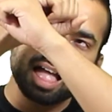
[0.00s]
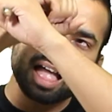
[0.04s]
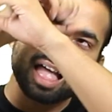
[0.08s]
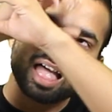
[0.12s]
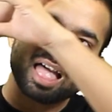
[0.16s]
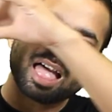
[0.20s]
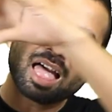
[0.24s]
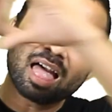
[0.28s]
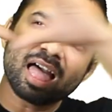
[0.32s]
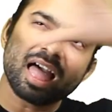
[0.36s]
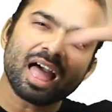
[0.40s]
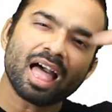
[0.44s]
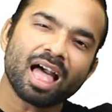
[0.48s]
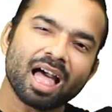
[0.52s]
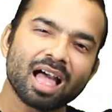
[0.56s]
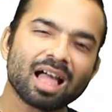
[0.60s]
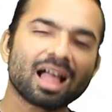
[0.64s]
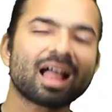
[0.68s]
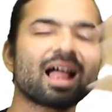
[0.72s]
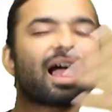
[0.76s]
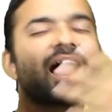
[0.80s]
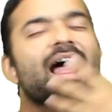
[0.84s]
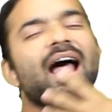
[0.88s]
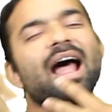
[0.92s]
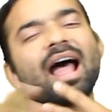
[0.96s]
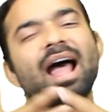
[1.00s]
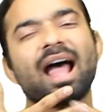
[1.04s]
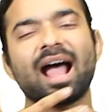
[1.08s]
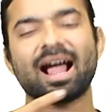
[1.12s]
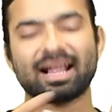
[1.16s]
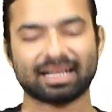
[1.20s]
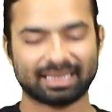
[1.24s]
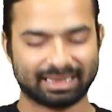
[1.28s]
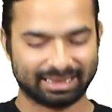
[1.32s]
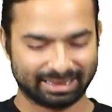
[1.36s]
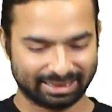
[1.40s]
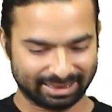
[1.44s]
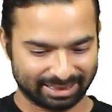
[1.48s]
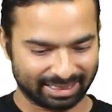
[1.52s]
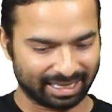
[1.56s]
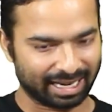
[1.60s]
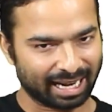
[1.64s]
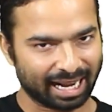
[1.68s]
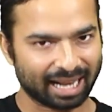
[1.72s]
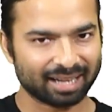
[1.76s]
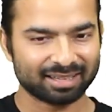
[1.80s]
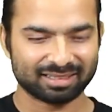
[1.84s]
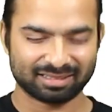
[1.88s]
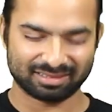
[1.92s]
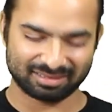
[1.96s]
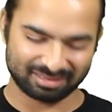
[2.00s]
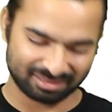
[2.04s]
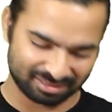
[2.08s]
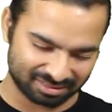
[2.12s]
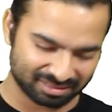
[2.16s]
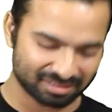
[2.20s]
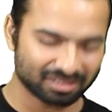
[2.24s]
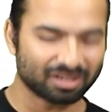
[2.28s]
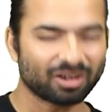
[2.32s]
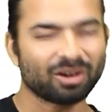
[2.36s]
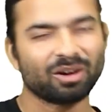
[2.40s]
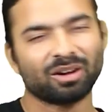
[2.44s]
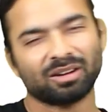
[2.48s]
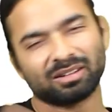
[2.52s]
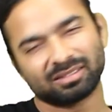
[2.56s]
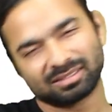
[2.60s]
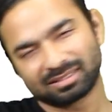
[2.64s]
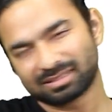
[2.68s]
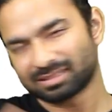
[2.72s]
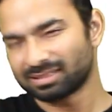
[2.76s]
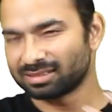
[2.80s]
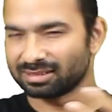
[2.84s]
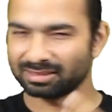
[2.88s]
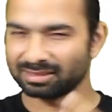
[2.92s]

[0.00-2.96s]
has the amount of water absorbed by the hydrogel samples.